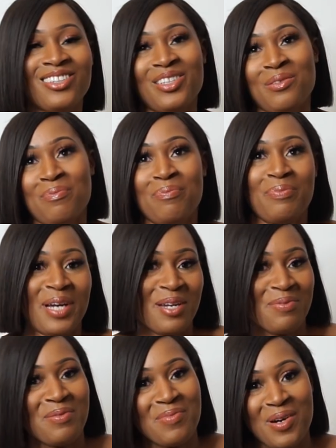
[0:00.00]
the
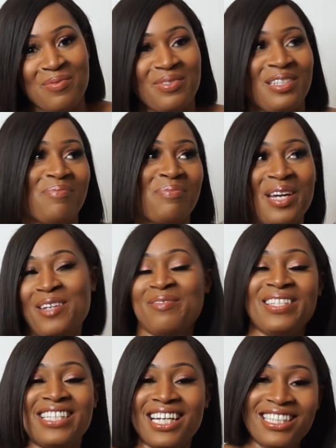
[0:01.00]
baby mummy,
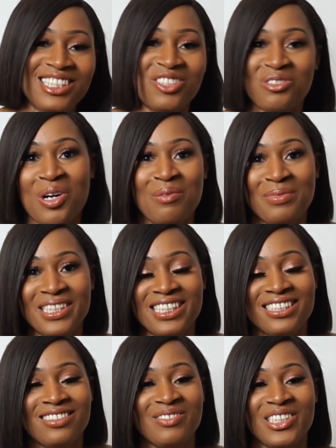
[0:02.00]
baby daddy
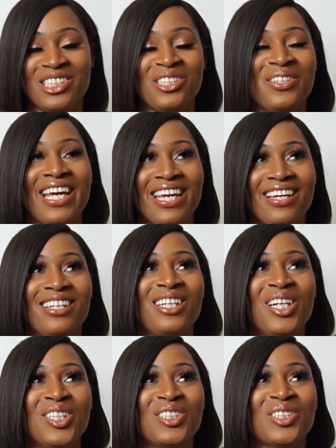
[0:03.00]
dramas, which you hear
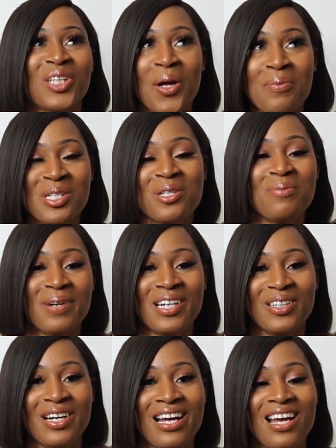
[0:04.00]
so much
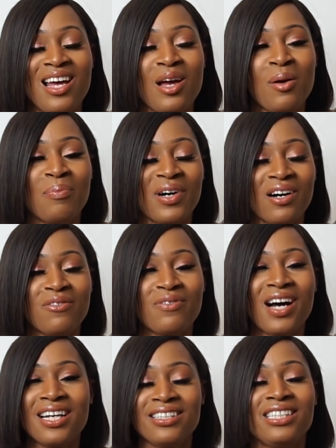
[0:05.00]
about. But
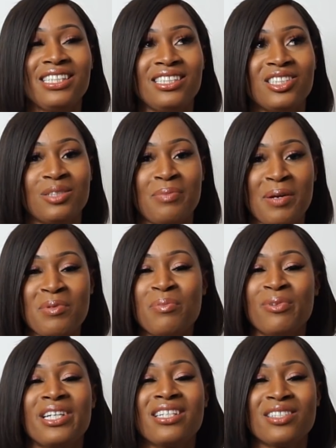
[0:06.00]
finally, just maybe
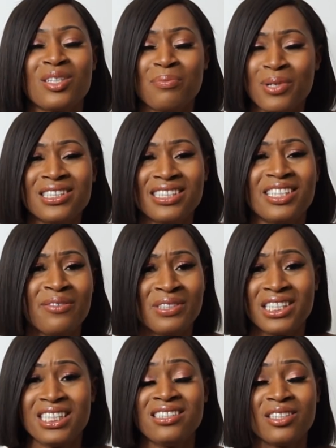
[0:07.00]
bringing some
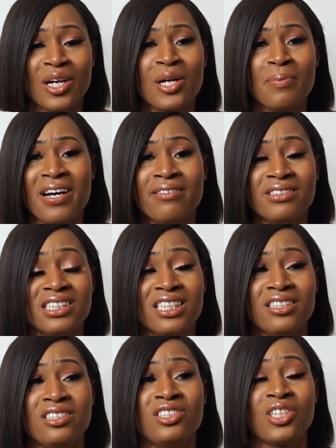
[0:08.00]
positivity to
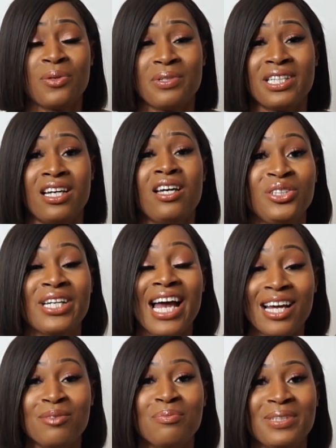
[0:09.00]
co-parenting and showing that you
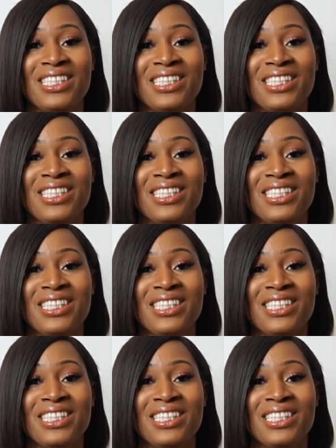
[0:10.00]
can